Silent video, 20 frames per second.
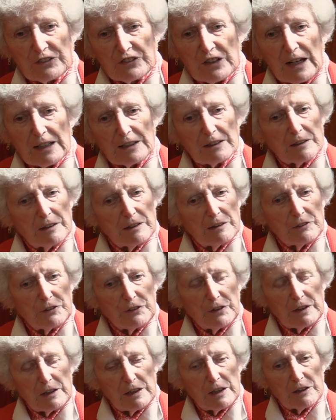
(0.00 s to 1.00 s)
title
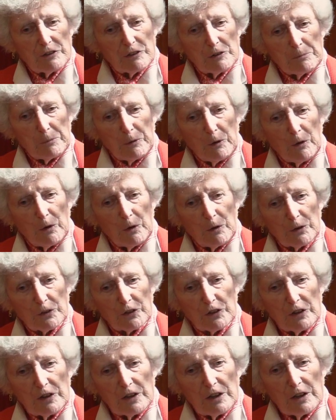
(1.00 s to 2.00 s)
for our
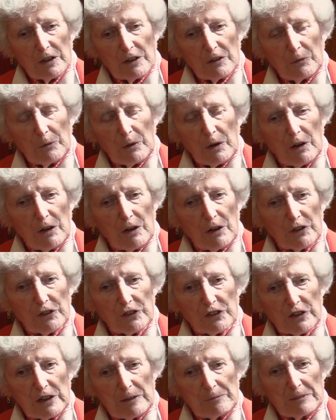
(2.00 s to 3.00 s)
report
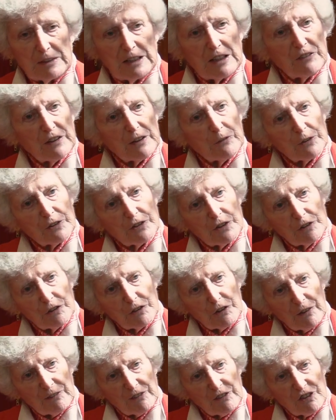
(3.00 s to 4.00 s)
was um, "Living with
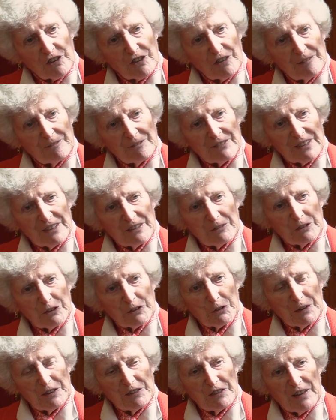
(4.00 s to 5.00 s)
Difference."
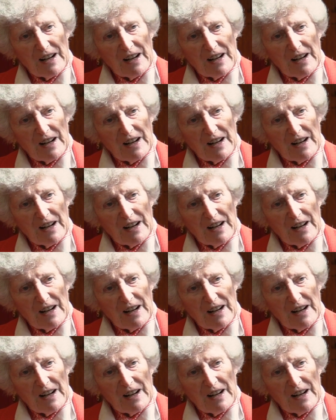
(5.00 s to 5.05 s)
which we